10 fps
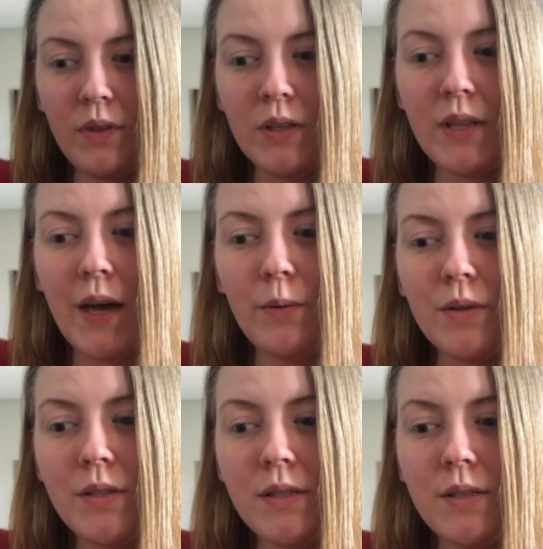that
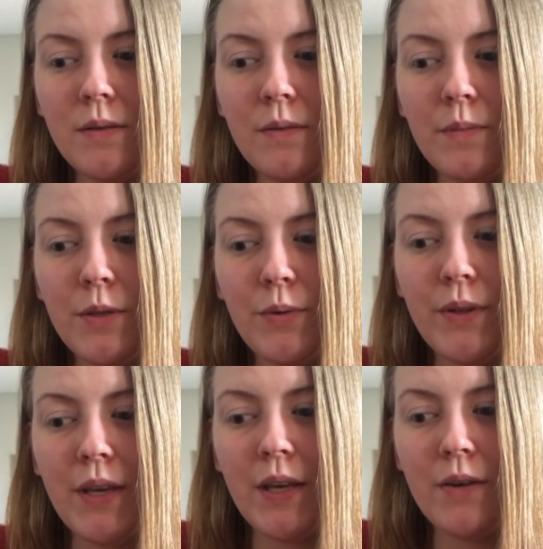was
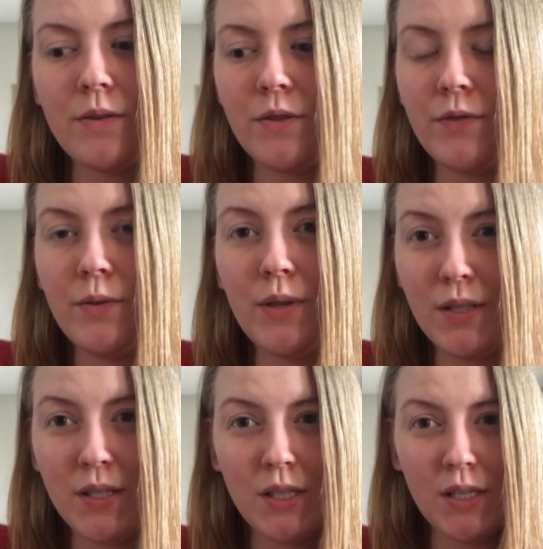between the years of
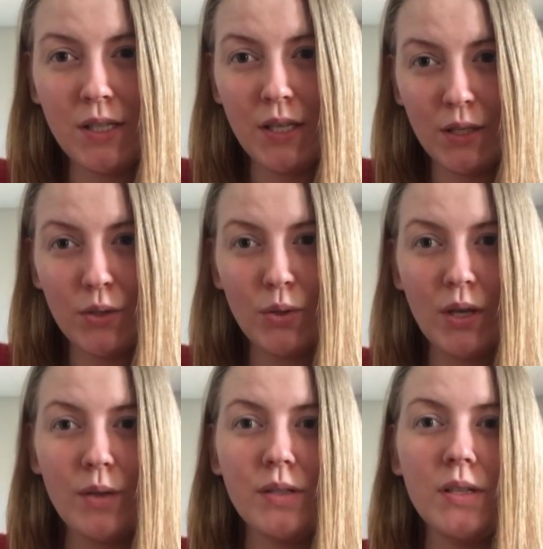2016 and
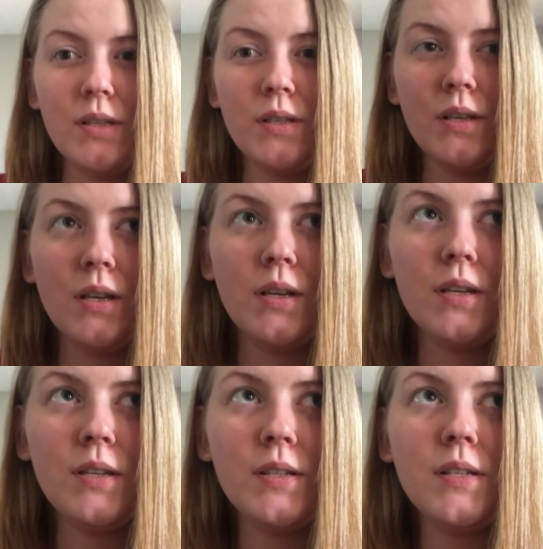
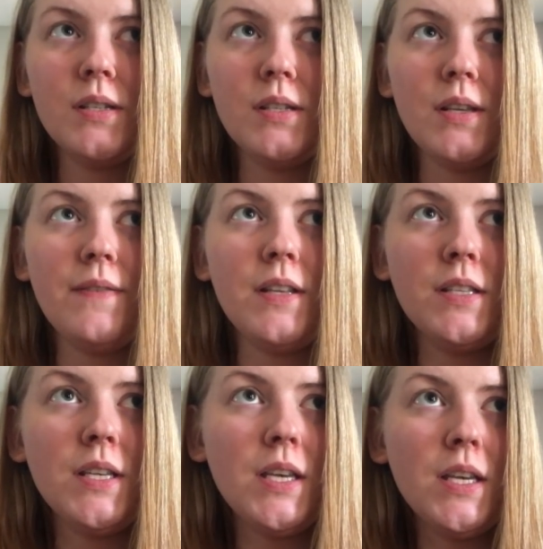
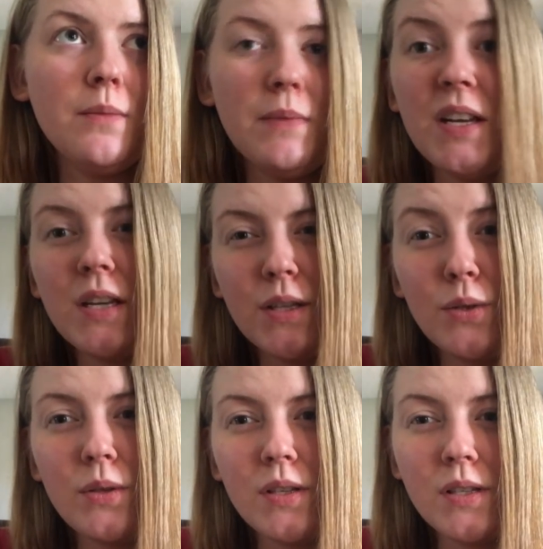2017,
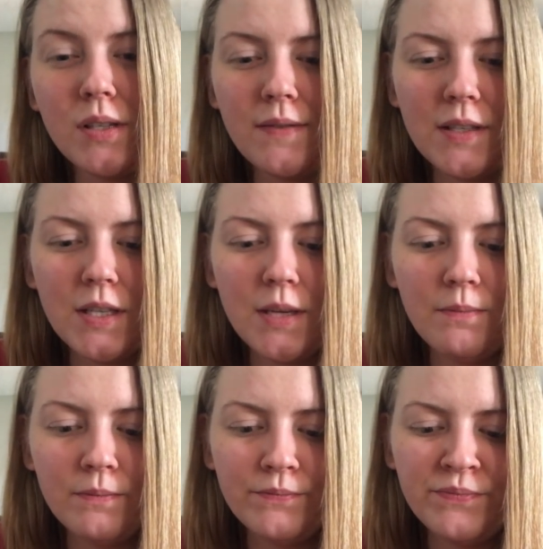mid-2017.
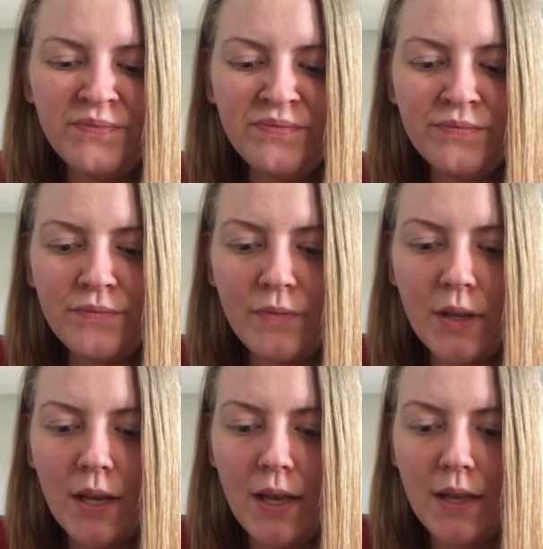
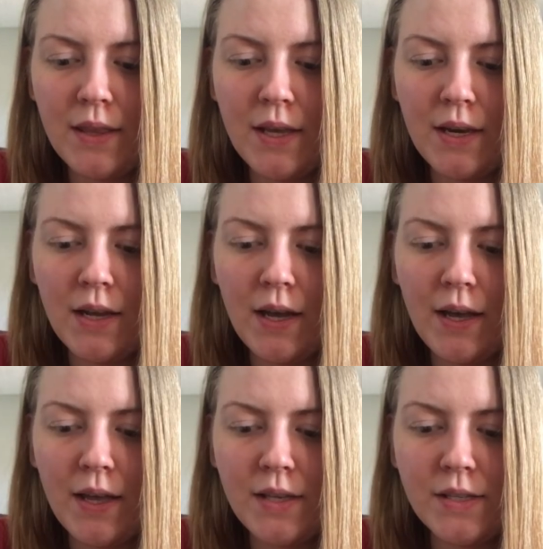And then
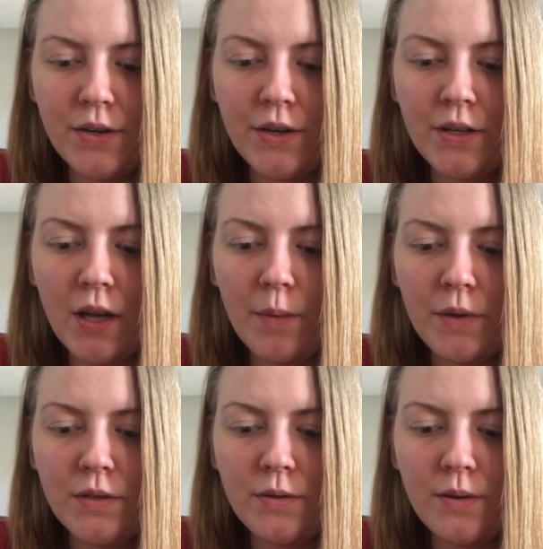I started
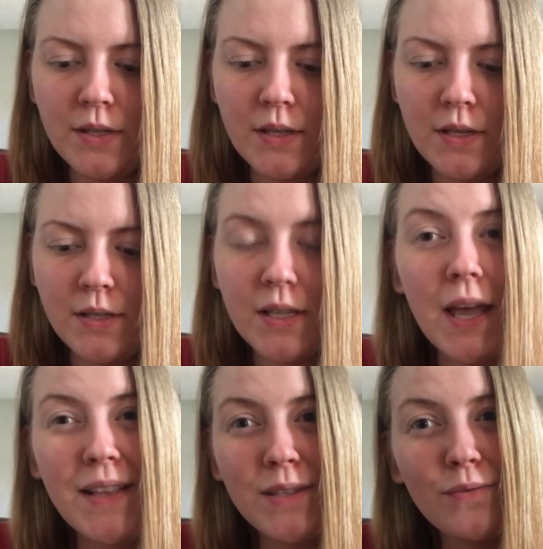coming to United
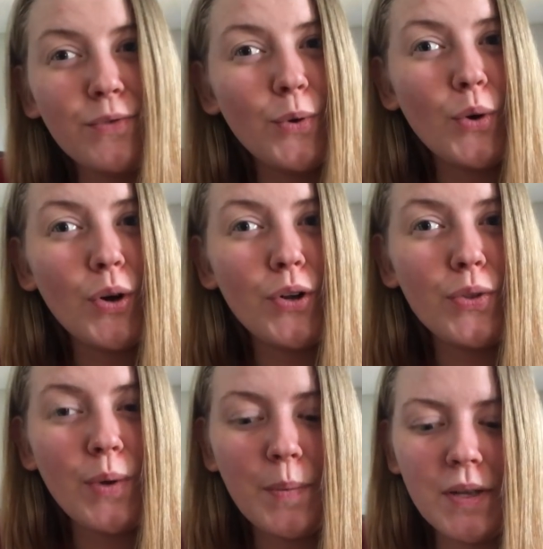States for
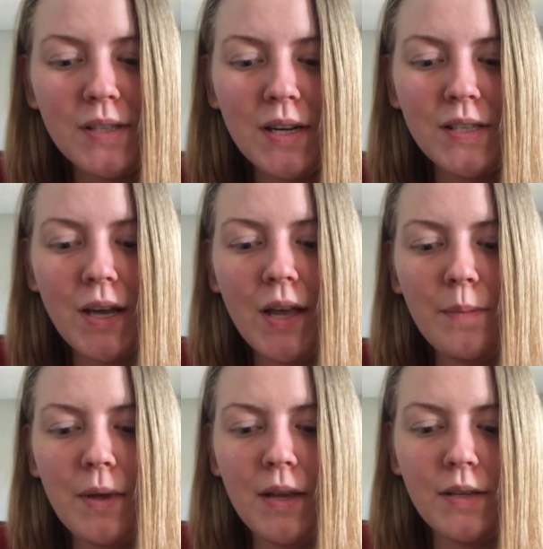3 months at a
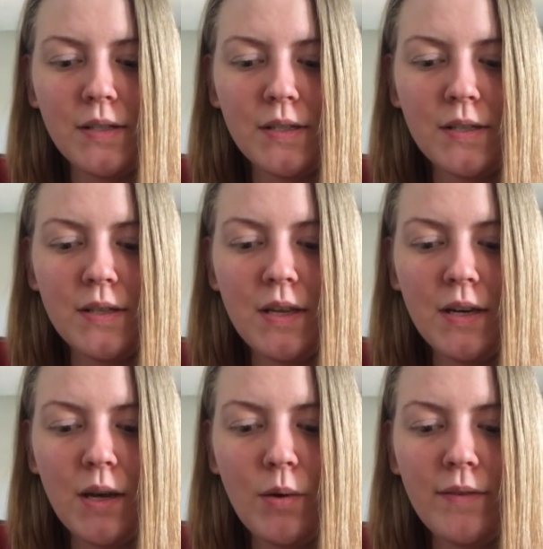time, and
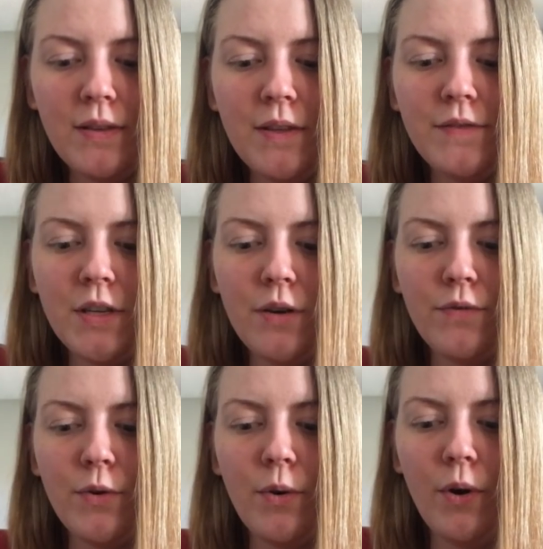then now I've lived here
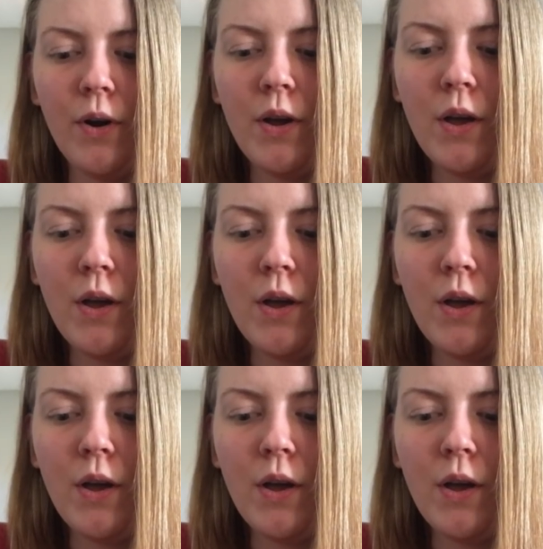for